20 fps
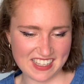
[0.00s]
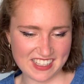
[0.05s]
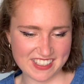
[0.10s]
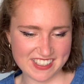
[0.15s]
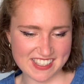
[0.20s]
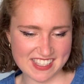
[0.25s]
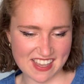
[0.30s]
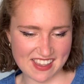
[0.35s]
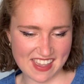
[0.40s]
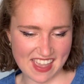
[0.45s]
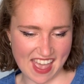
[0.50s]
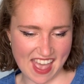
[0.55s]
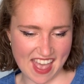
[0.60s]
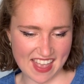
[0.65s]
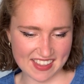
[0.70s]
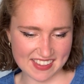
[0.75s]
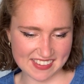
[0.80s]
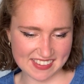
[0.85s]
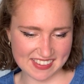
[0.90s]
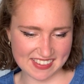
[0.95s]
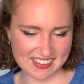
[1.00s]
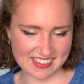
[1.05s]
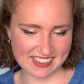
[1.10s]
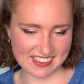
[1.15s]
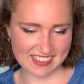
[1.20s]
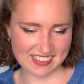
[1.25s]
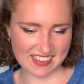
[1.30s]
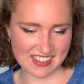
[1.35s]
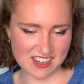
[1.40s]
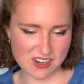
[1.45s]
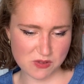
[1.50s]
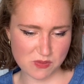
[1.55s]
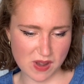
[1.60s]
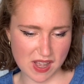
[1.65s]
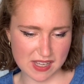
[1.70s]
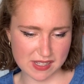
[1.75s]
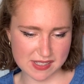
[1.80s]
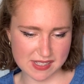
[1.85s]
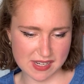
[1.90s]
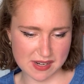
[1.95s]
So yeah, what
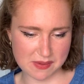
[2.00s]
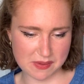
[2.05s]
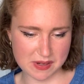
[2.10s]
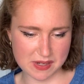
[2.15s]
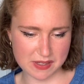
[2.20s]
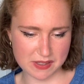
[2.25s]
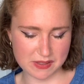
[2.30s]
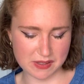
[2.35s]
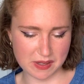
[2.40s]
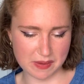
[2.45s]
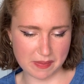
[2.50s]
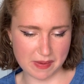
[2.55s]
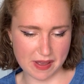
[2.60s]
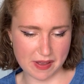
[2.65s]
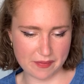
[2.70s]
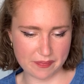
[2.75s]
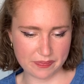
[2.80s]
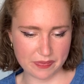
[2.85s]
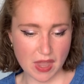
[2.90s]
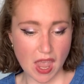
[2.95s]
else did I want to talk about?